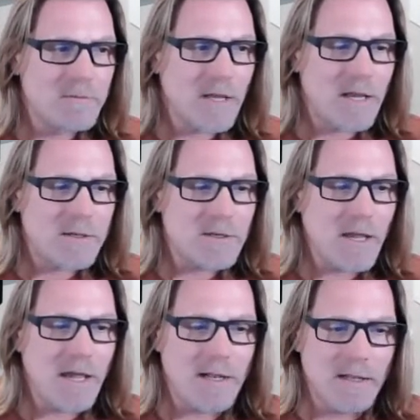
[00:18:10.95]
dash
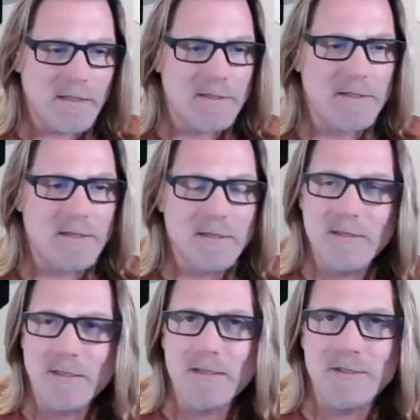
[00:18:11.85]
catalyst
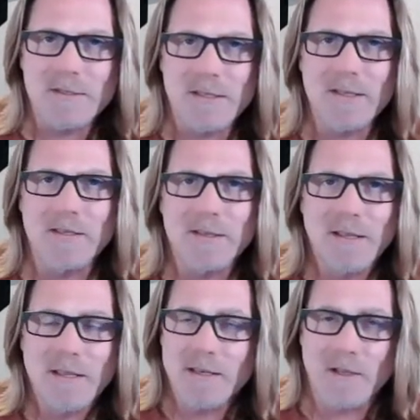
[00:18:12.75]
is the,
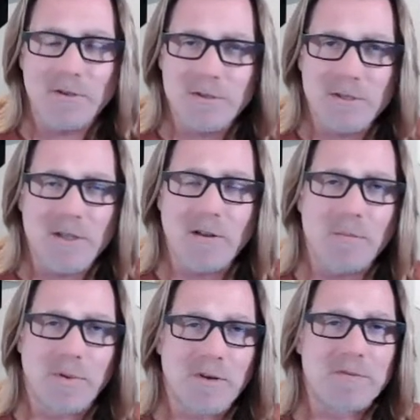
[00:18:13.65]
now you can just go to
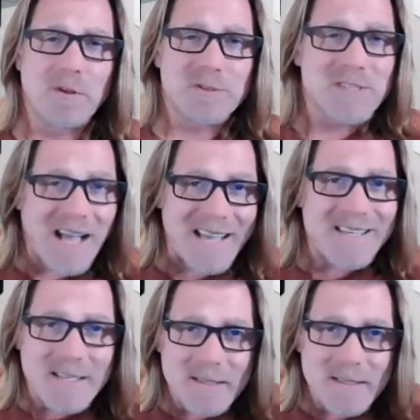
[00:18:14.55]
the Bergflow site